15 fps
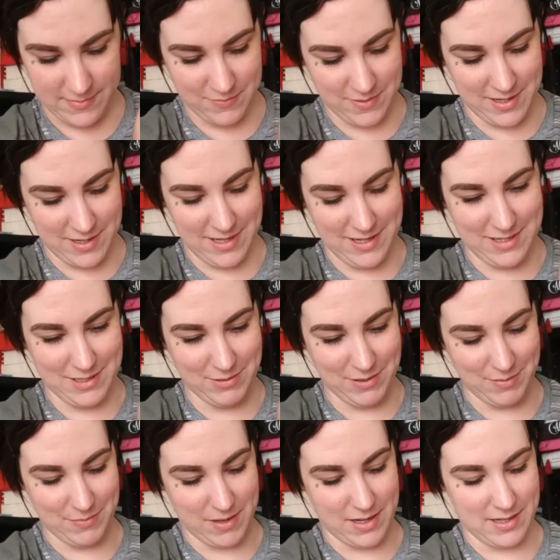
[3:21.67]
are you
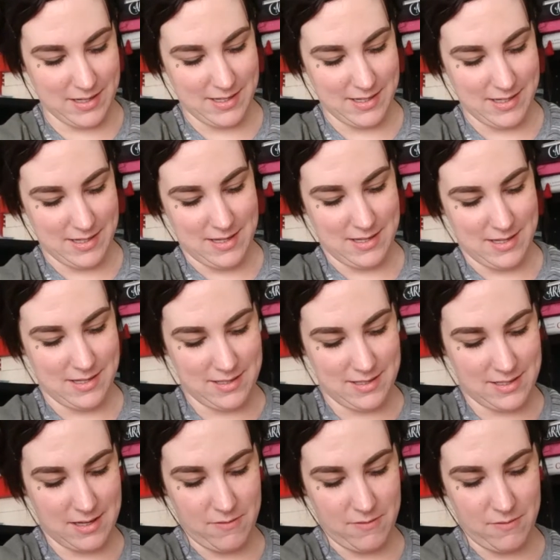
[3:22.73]
doing, Let's
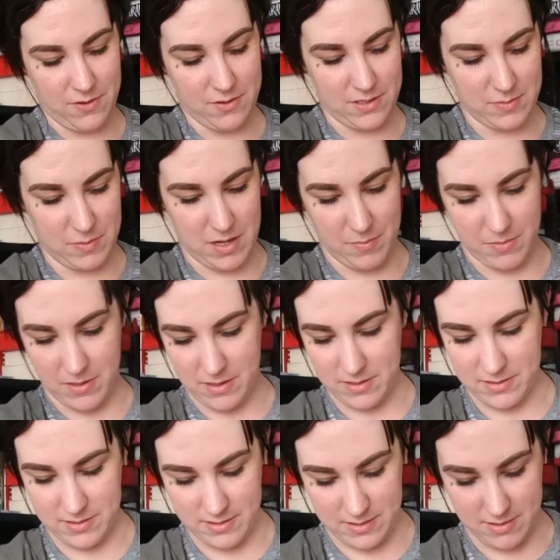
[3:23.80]
get rid of all this paper.
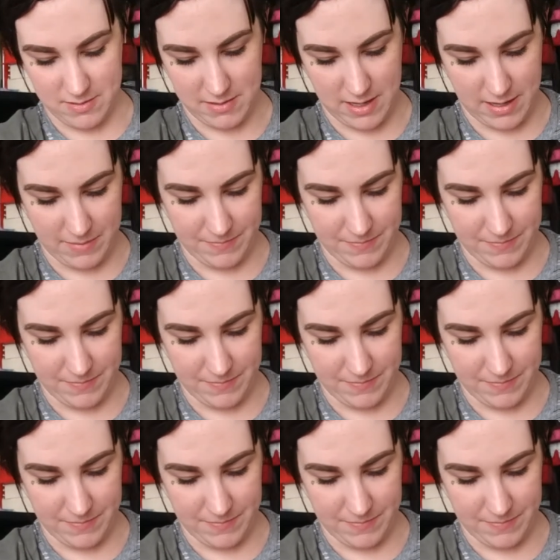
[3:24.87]
Okay.